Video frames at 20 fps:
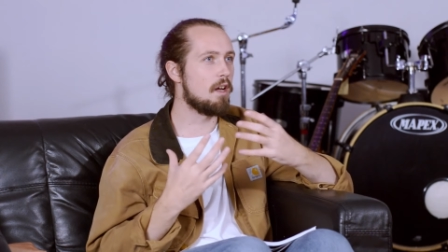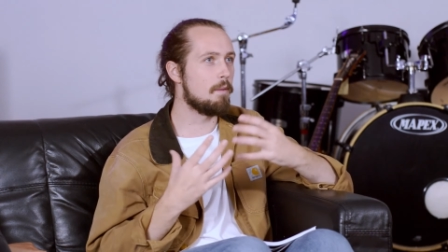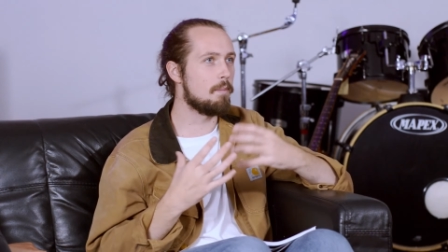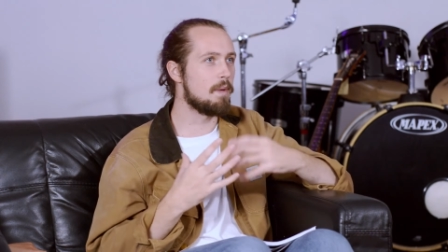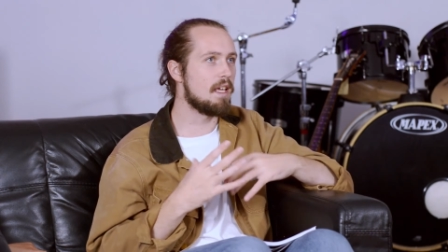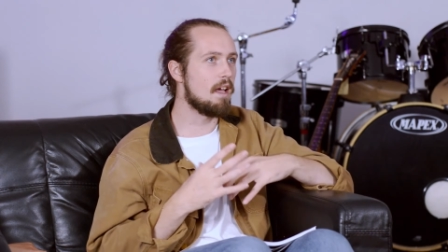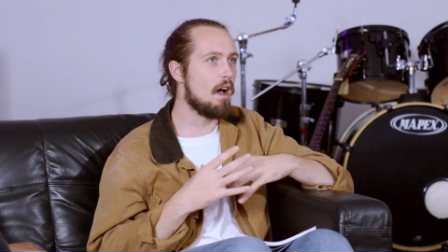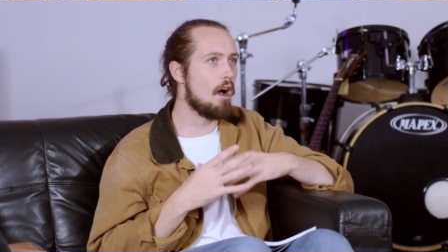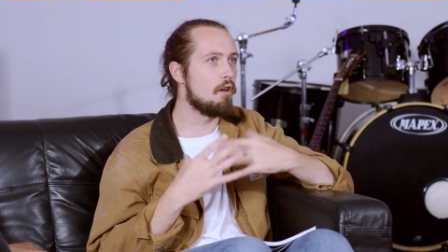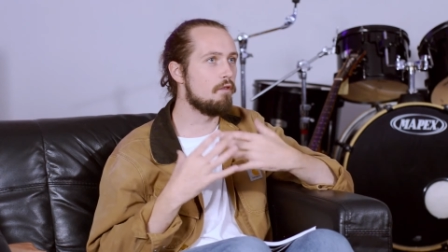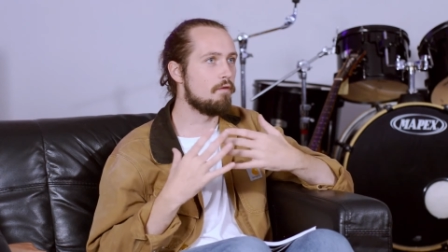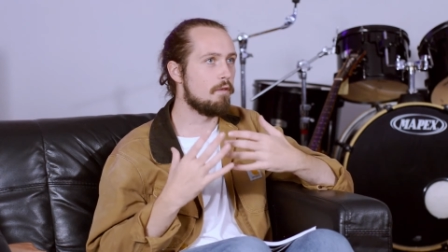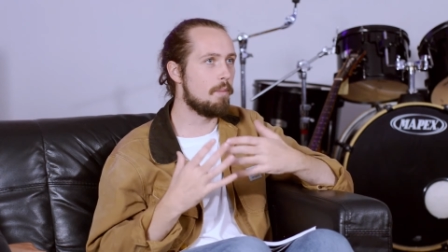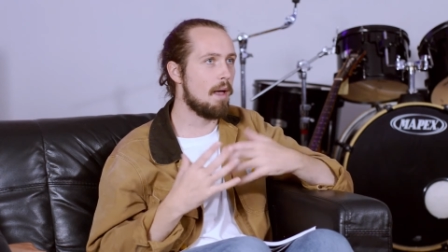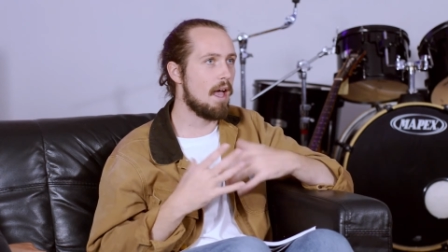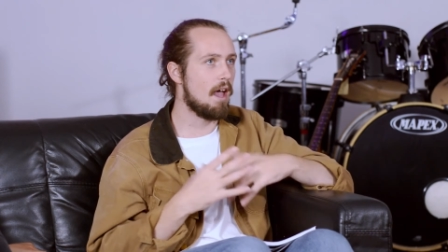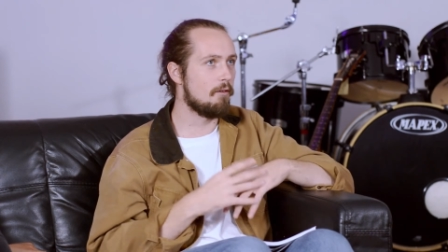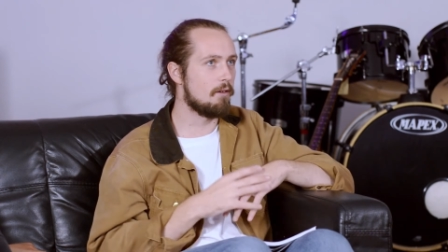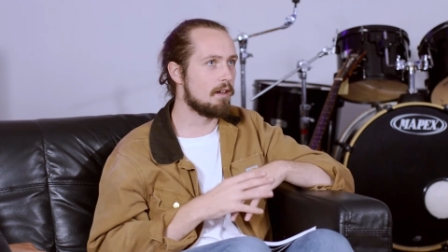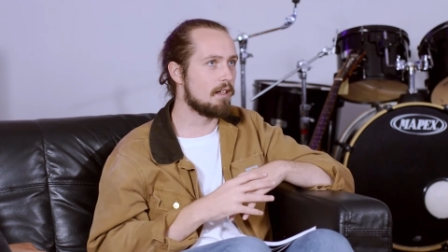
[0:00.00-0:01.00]
be
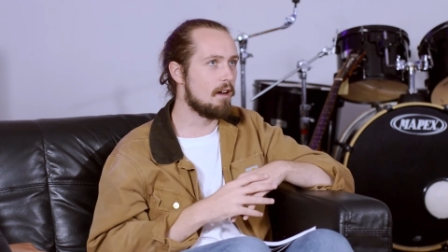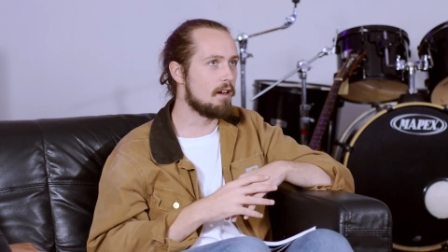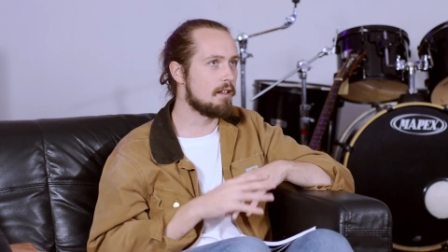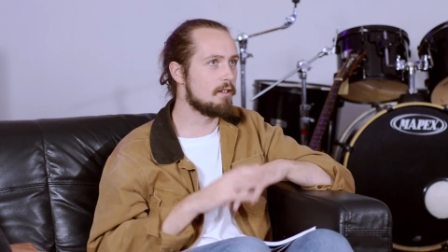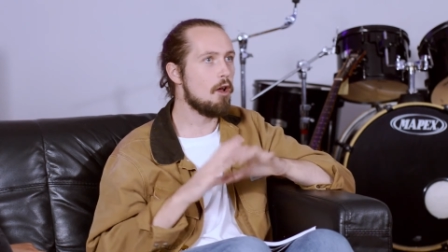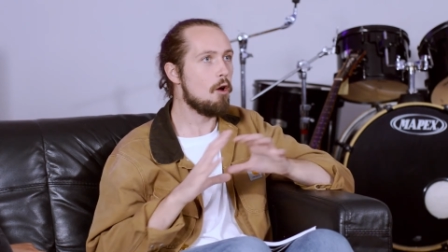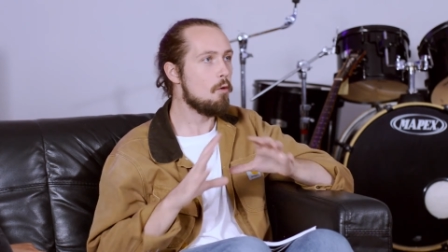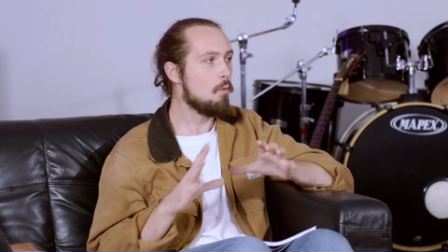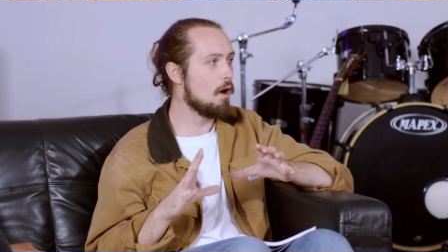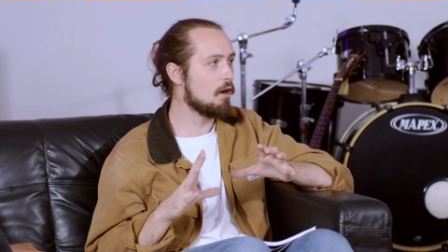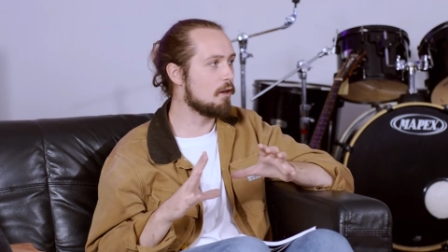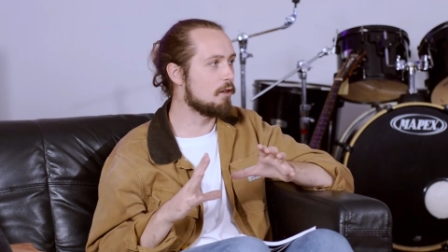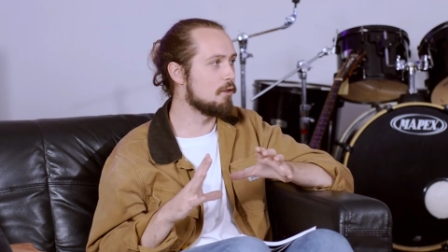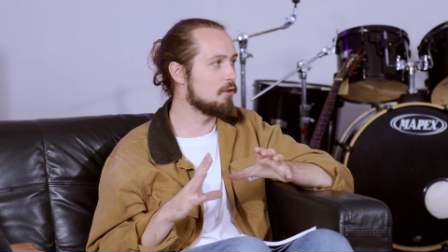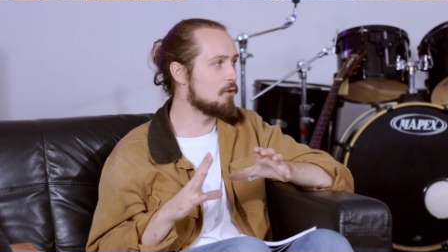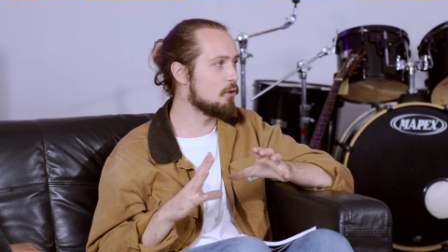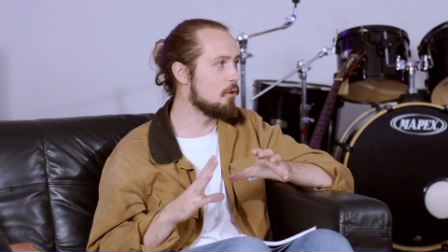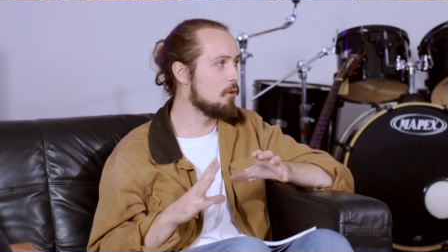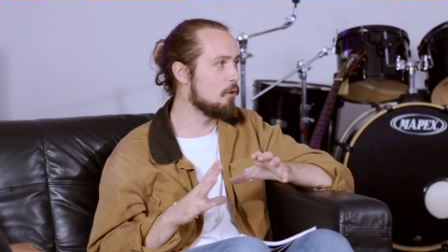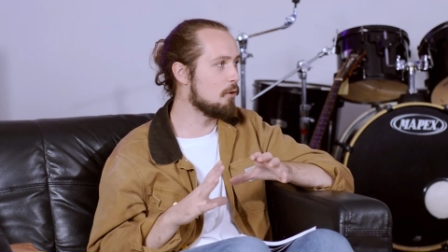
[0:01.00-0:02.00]
overbearing, like no one can
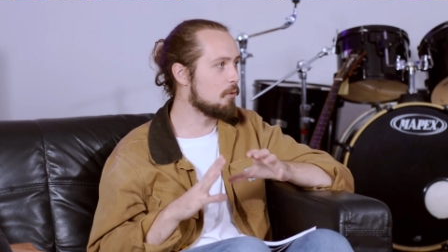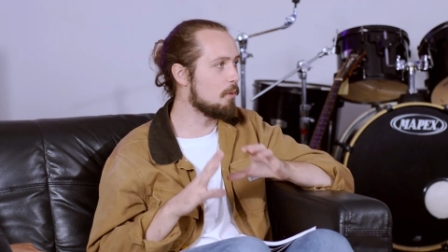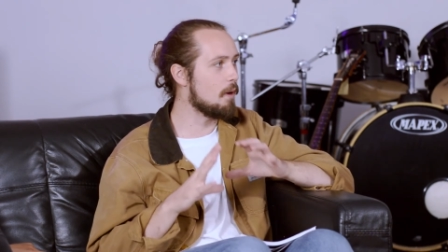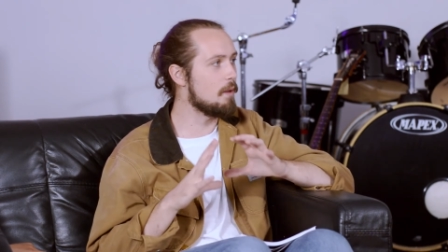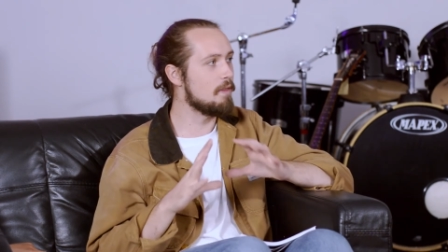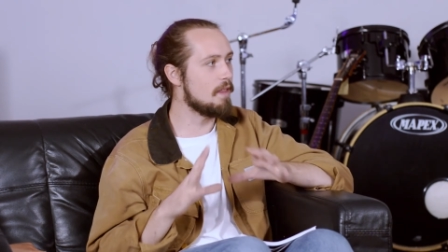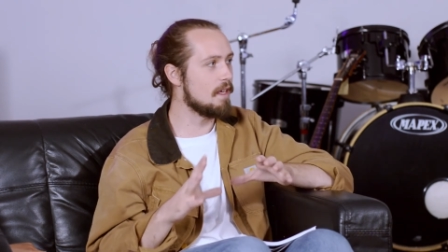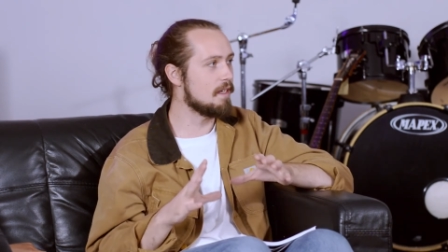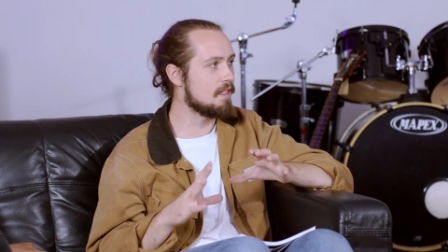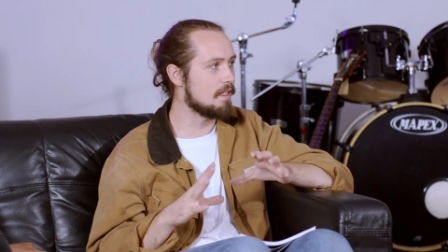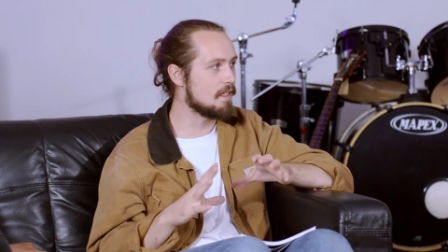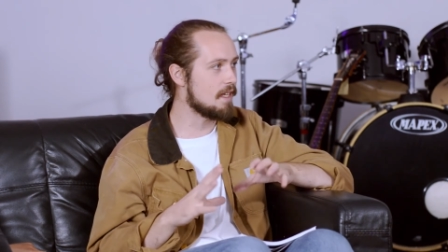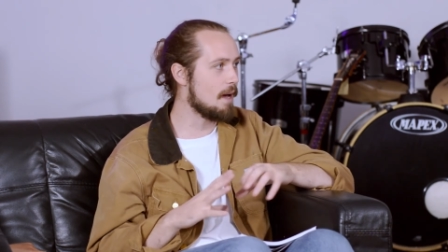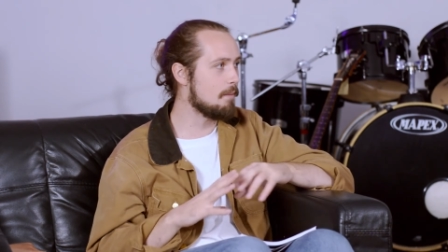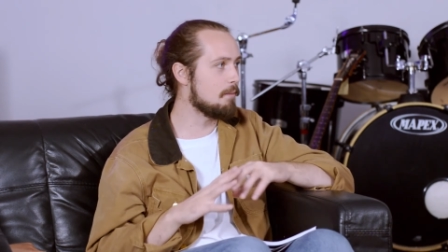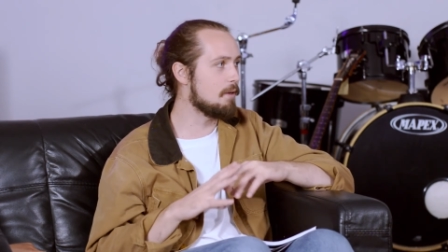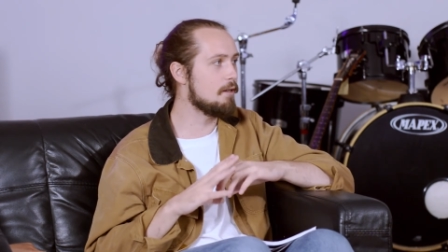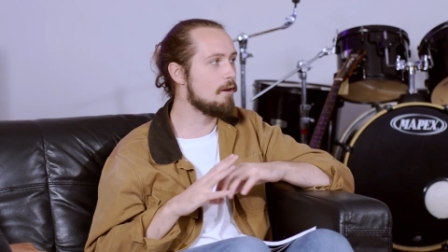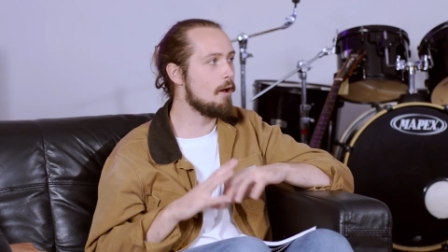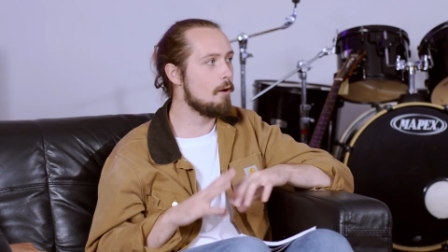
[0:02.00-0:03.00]
talk when this is
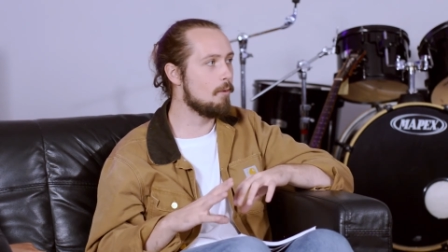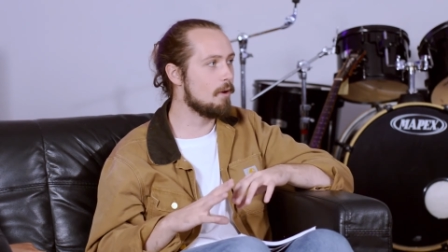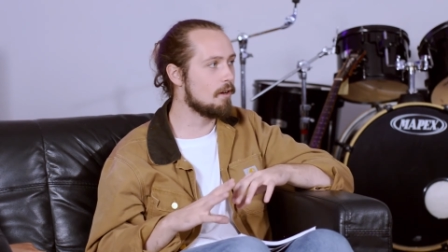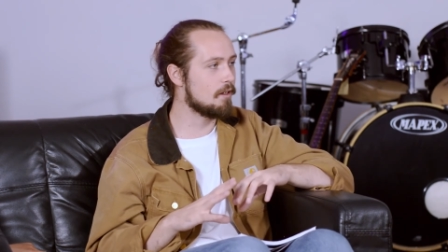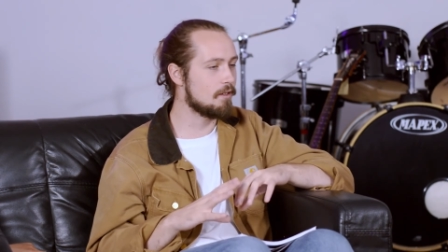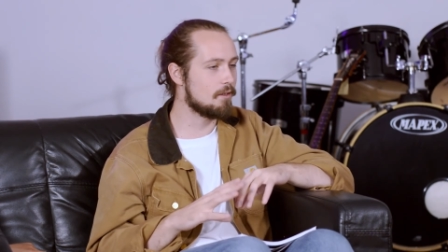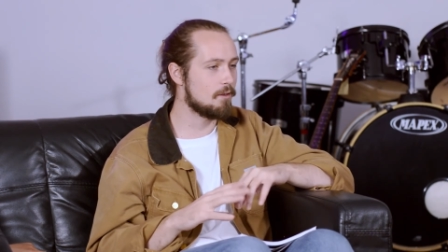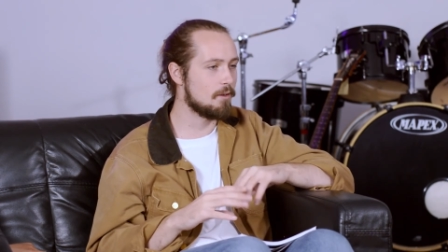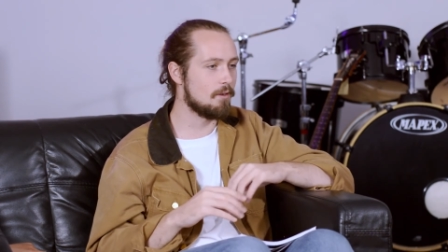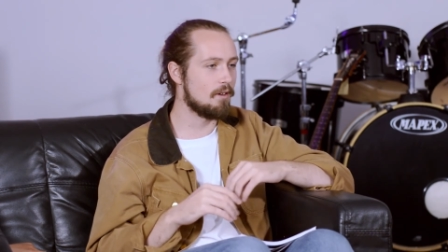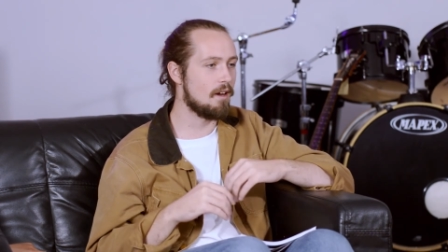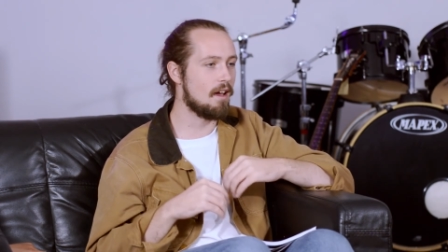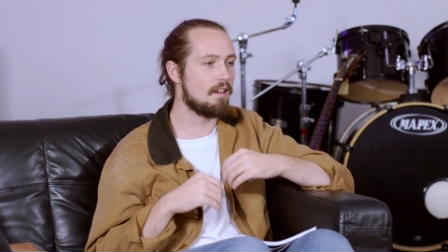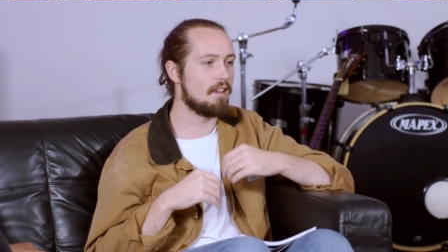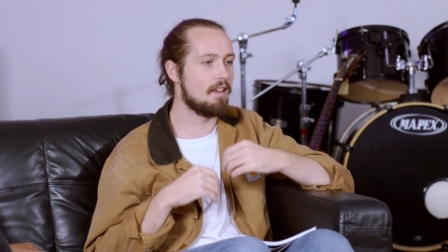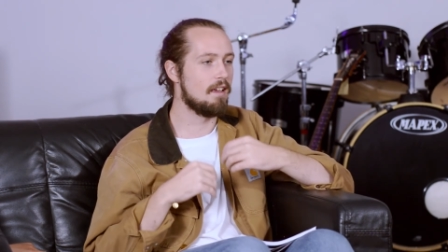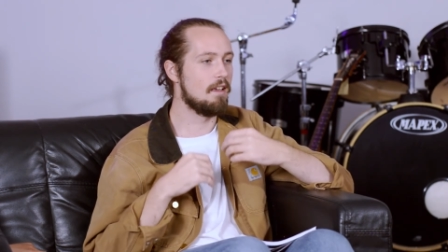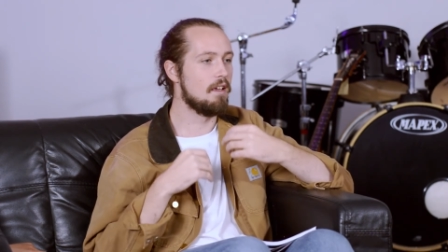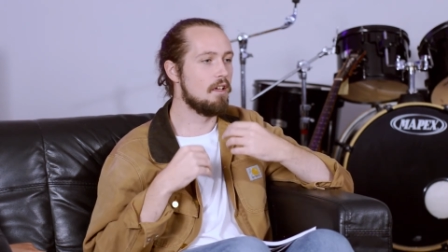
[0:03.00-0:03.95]
happening, no one can talk, like